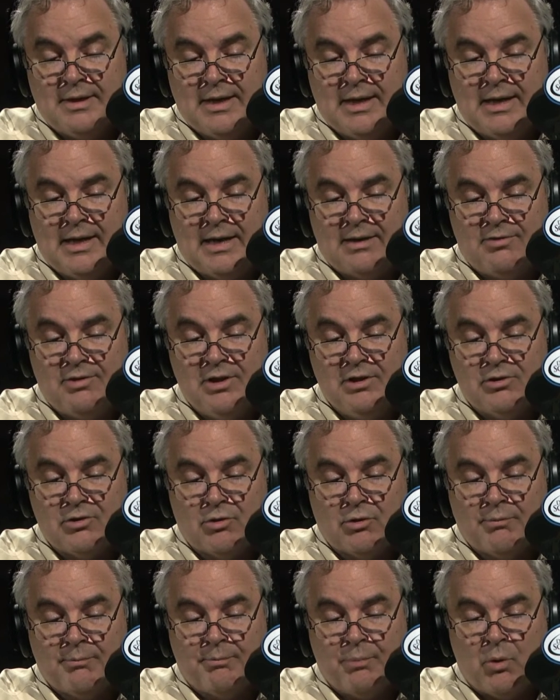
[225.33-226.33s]
and I think
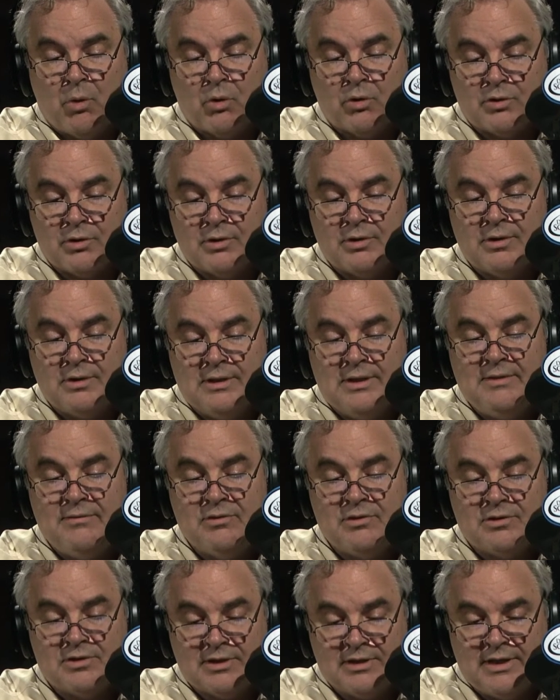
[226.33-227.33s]
they're important
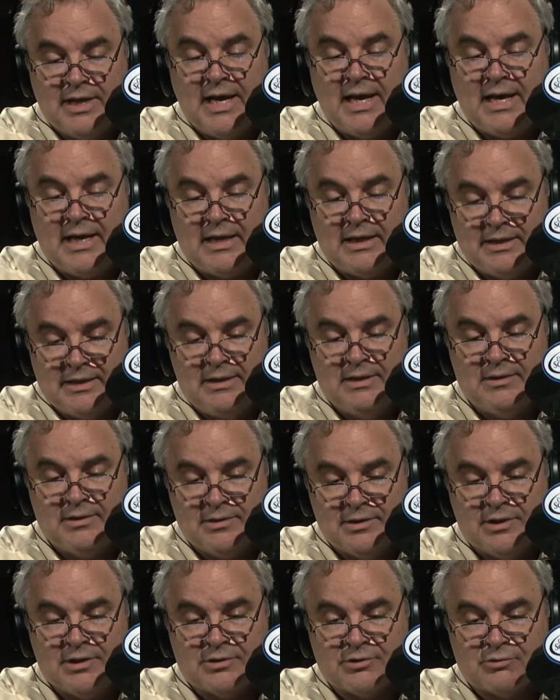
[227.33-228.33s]
even today
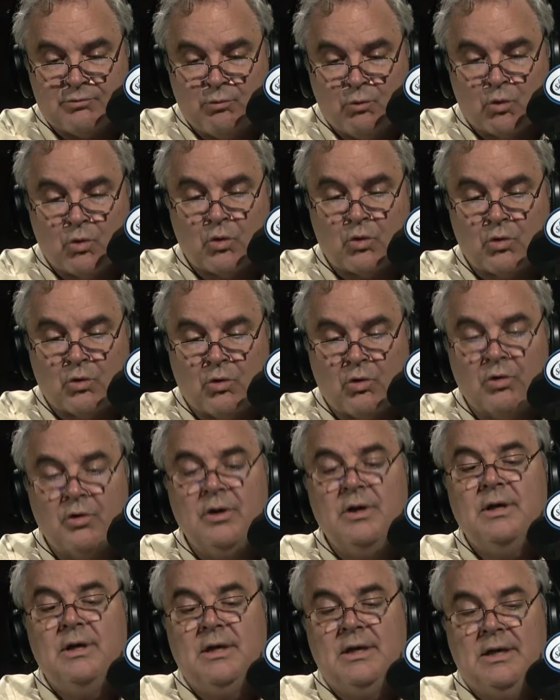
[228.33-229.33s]
in this world
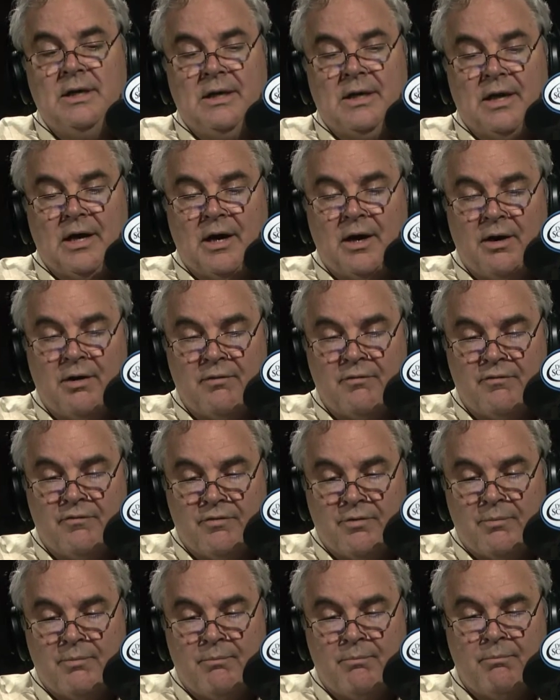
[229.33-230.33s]
of
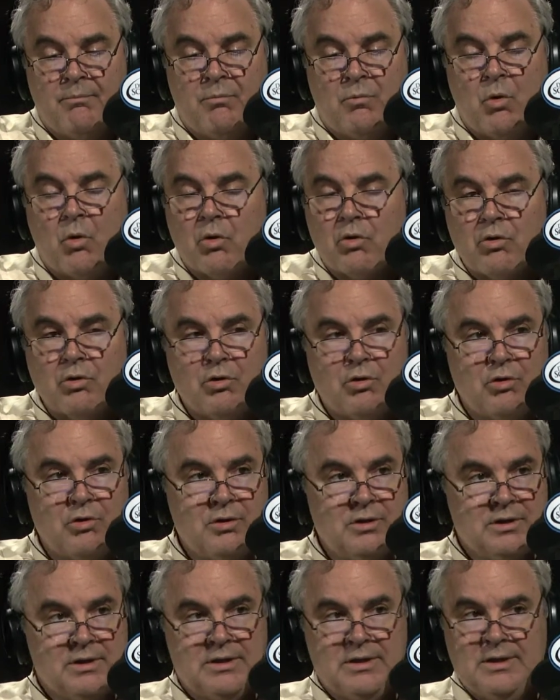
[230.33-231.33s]

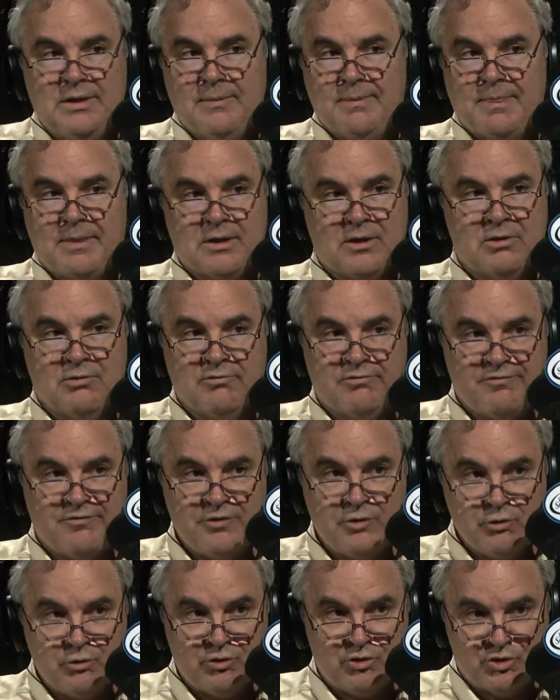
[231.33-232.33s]
moral
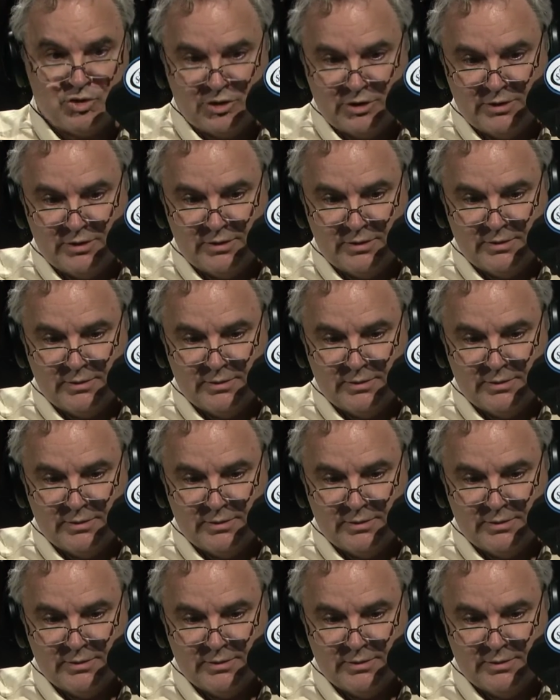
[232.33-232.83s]
confusion,